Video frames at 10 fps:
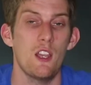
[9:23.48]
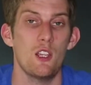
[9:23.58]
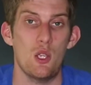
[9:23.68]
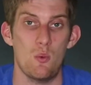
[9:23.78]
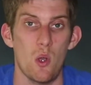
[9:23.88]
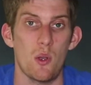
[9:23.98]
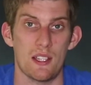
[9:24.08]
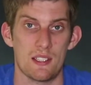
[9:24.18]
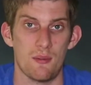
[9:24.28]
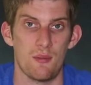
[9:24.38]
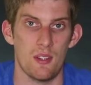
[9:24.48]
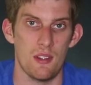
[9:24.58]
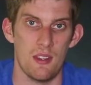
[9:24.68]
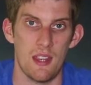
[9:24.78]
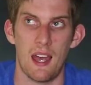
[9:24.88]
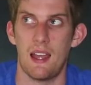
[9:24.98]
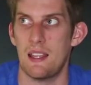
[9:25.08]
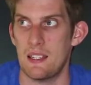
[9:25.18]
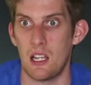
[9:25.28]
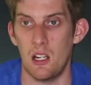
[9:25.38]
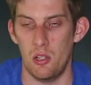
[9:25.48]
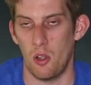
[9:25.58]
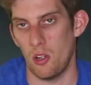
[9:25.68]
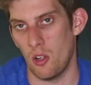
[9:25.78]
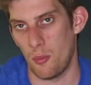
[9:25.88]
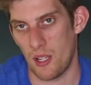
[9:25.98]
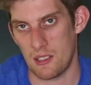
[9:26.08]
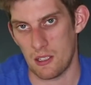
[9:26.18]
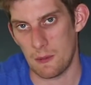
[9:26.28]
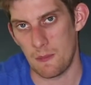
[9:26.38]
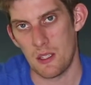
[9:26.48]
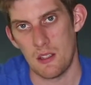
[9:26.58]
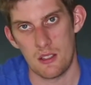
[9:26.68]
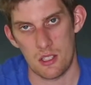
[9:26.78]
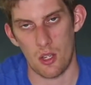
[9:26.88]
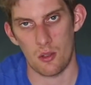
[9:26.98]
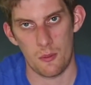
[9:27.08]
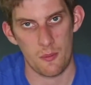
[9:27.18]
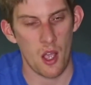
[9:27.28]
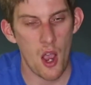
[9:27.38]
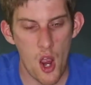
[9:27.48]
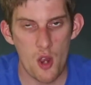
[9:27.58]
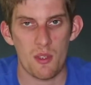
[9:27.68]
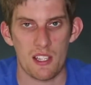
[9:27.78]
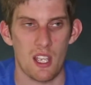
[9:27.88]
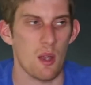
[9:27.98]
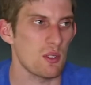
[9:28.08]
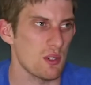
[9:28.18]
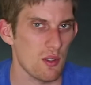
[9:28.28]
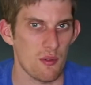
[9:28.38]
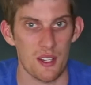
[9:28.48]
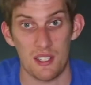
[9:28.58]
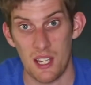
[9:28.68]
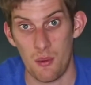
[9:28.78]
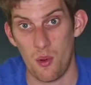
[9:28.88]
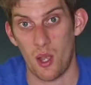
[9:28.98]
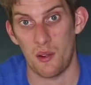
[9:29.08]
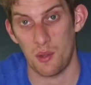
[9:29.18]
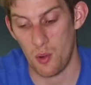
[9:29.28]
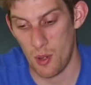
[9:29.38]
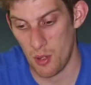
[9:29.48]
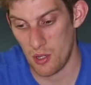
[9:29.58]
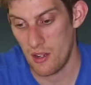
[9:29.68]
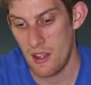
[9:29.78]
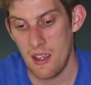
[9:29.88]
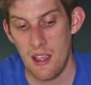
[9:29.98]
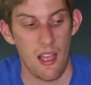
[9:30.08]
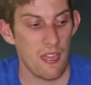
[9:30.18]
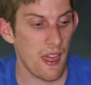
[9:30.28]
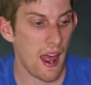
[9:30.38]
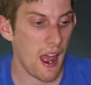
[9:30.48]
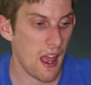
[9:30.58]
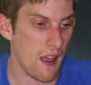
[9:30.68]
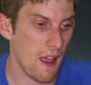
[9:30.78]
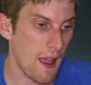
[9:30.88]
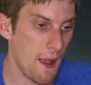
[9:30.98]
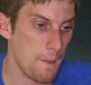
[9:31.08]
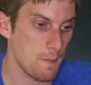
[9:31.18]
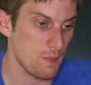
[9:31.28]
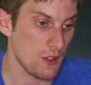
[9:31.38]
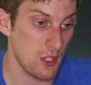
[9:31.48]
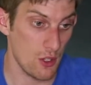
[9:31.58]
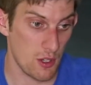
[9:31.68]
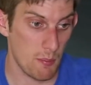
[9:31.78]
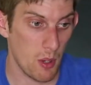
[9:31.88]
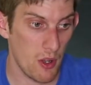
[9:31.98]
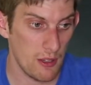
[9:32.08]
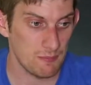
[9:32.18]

you will get something that is a lot better. So I hope that's helped you sort of understand what kind of equipment that you can buy,